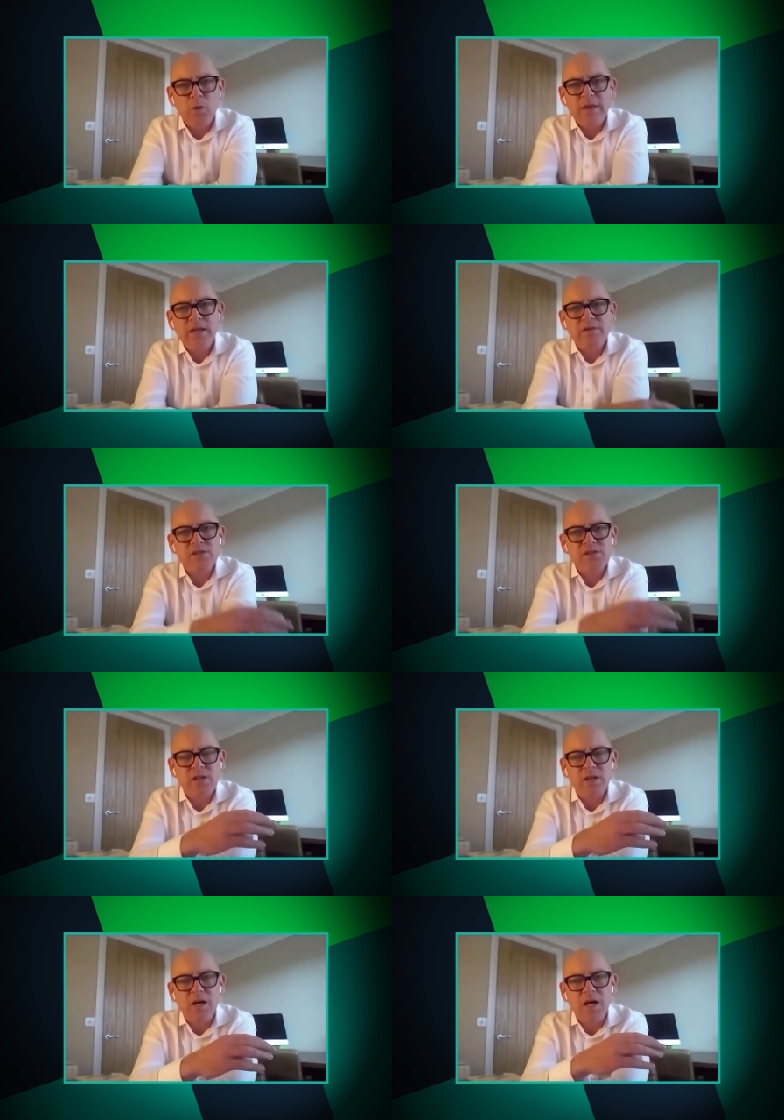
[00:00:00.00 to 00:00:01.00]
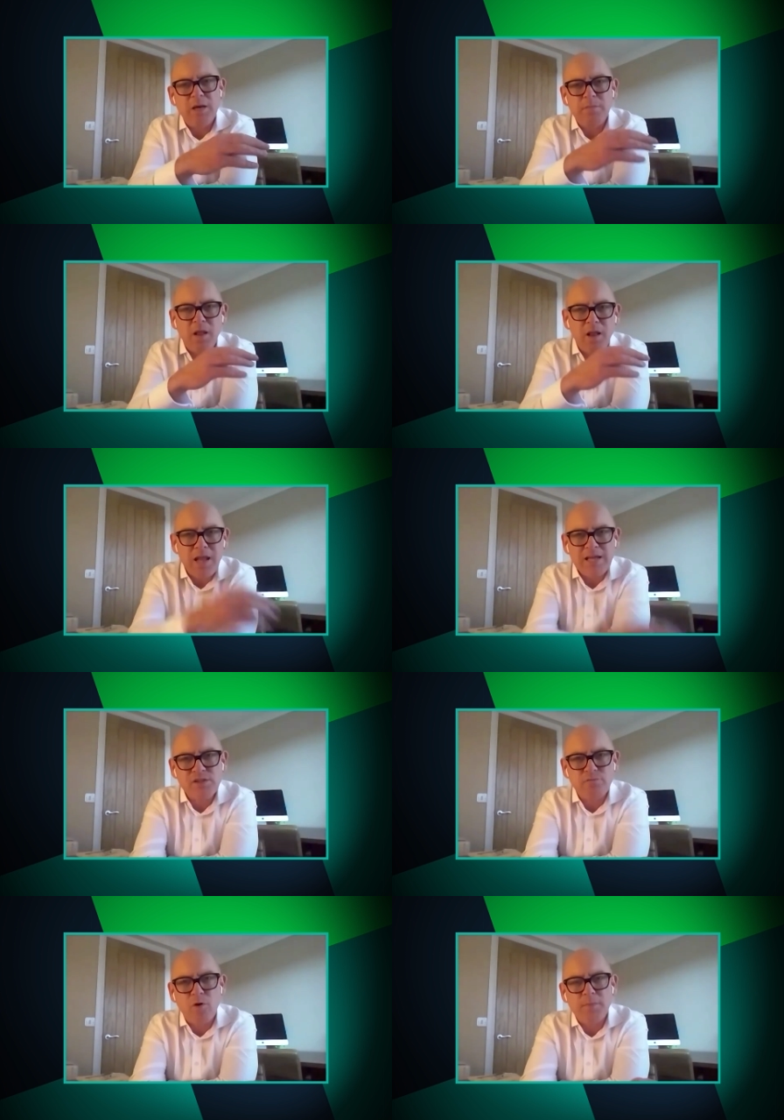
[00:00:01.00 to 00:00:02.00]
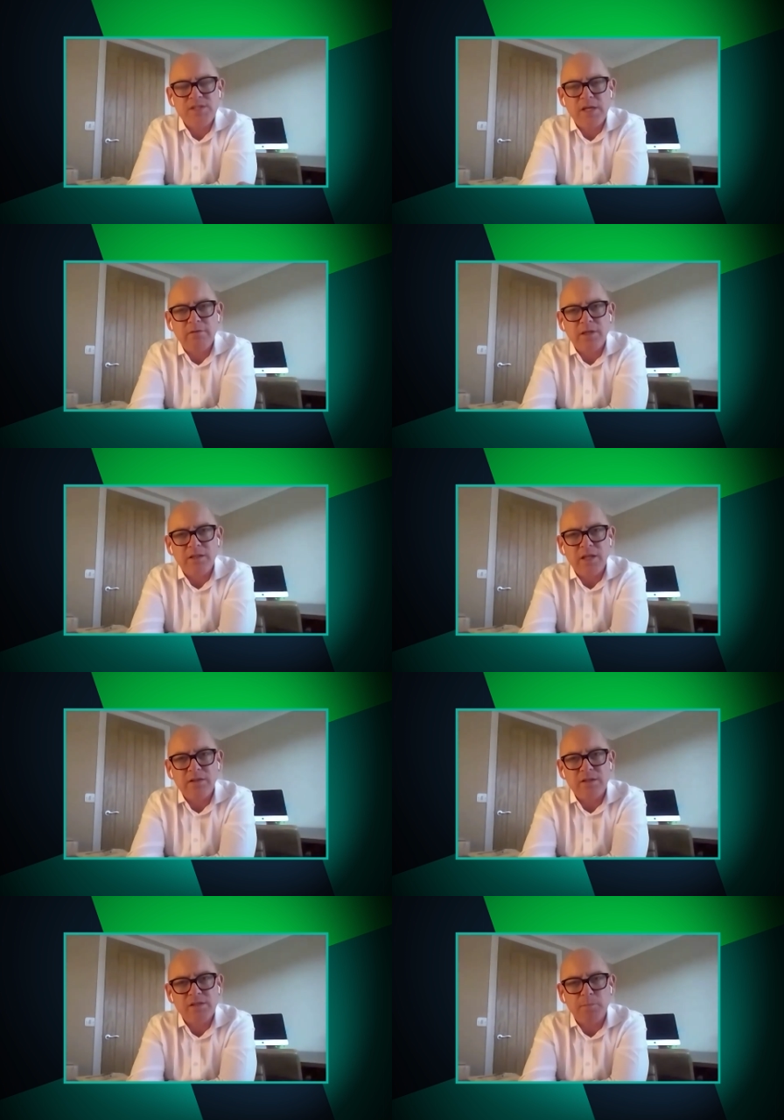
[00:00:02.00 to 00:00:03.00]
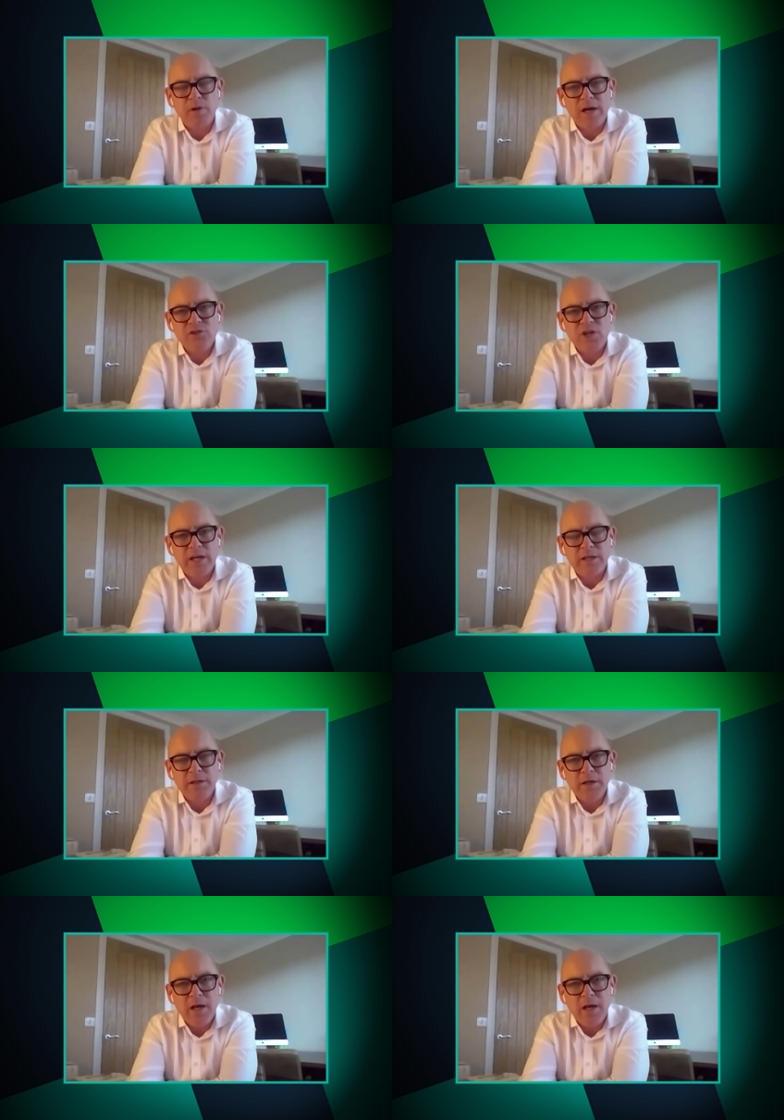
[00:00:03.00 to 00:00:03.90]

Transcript: When there is um, less raw material in, in the supply chain